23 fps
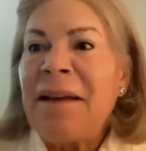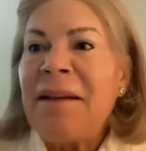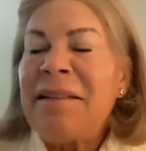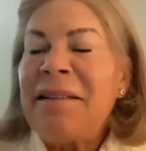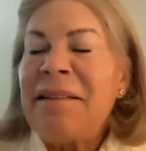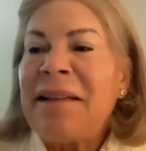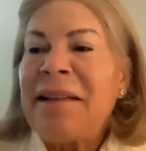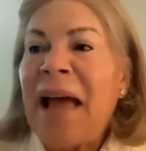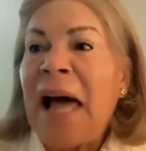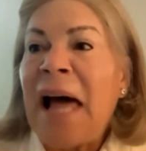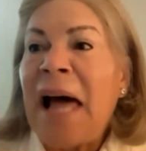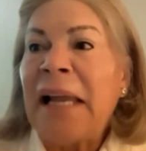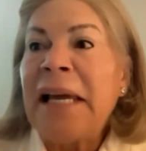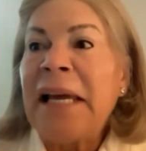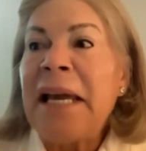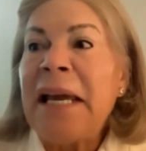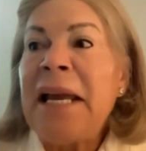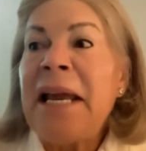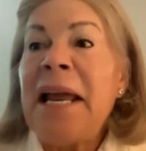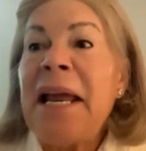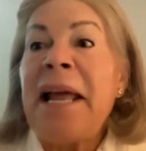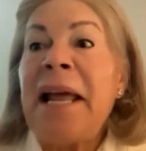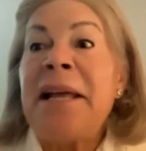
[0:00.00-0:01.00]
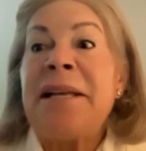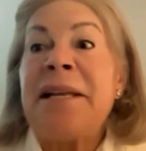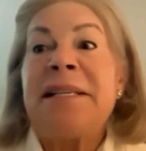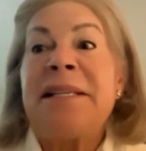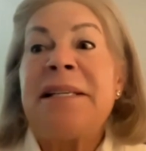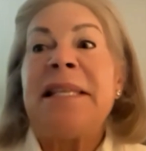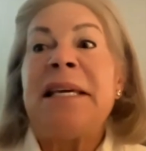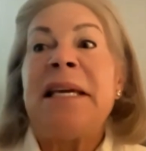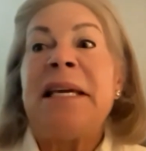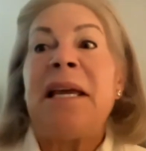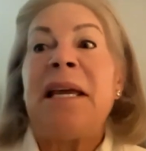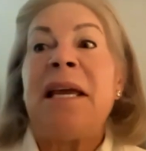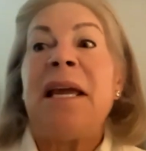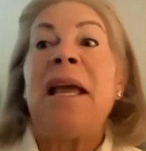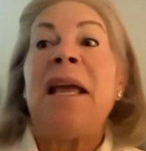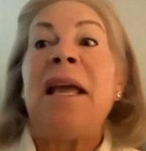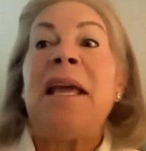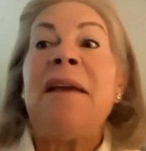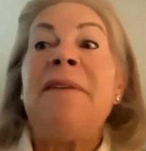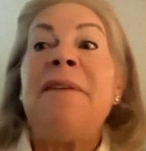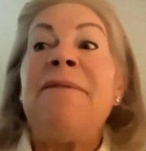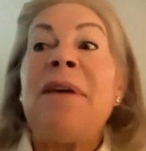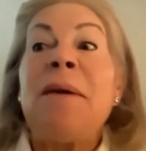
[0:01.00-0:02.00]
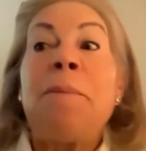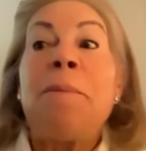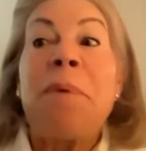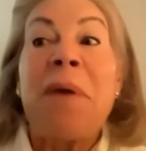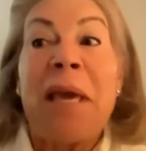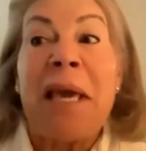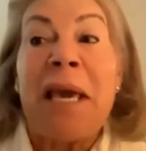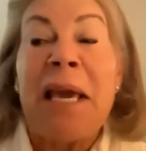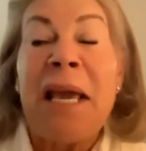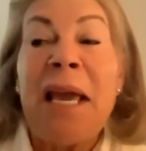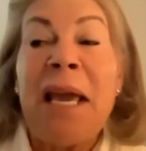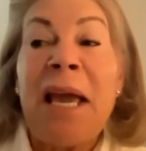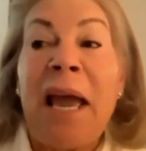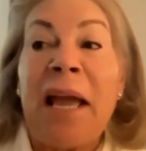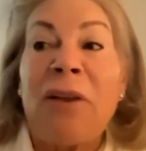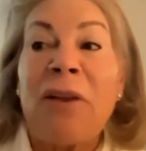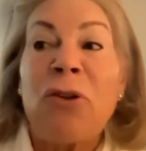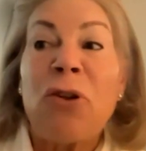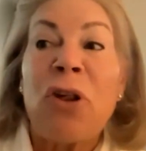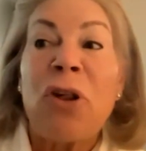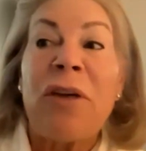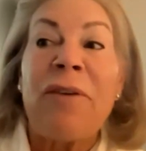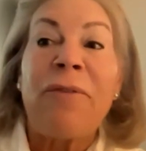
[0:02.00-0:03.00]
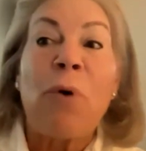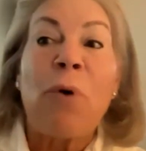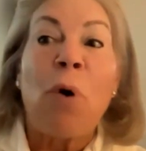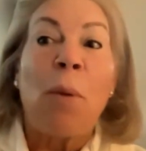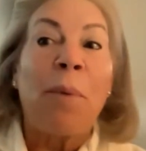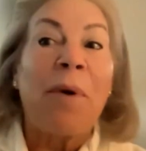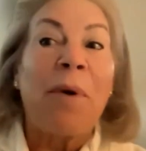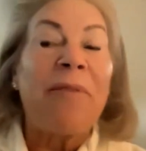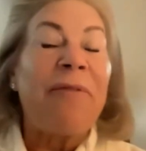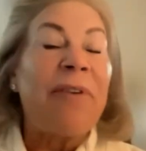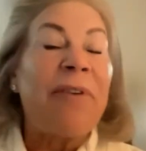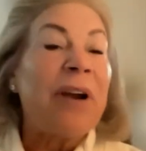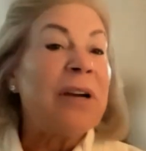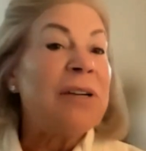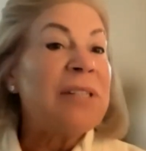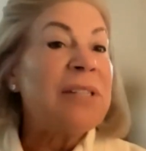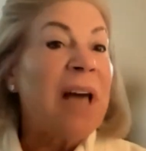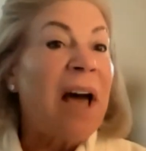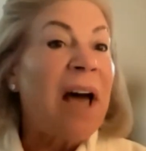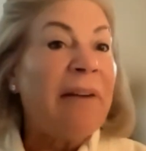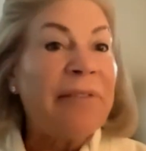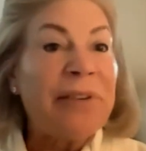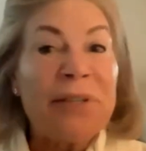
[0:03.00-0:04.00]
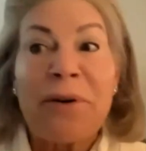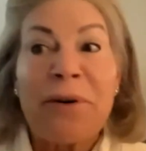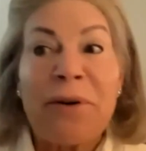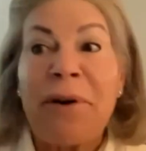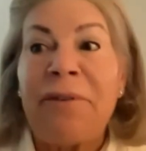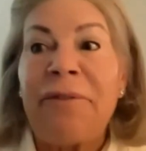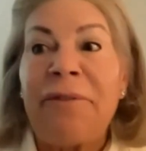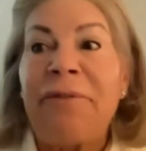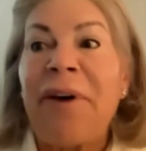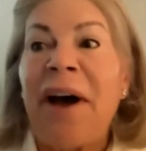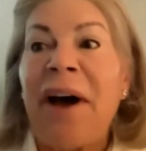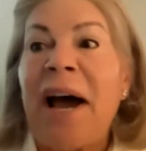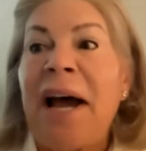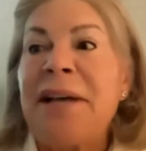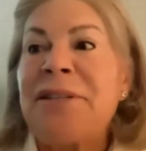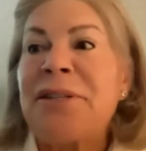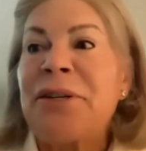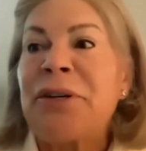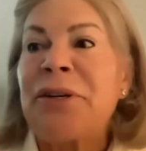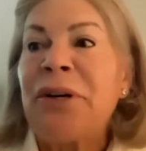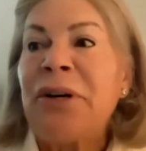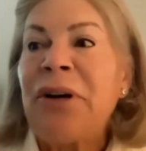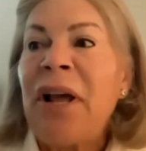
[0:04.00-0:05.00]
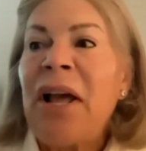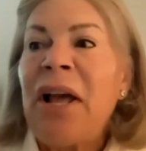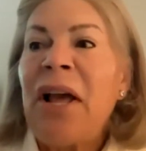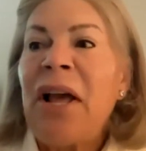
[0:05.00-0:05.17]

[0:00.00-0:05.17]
Sally is the EVP and Chief Corporate Affairs Officer of Pfizer.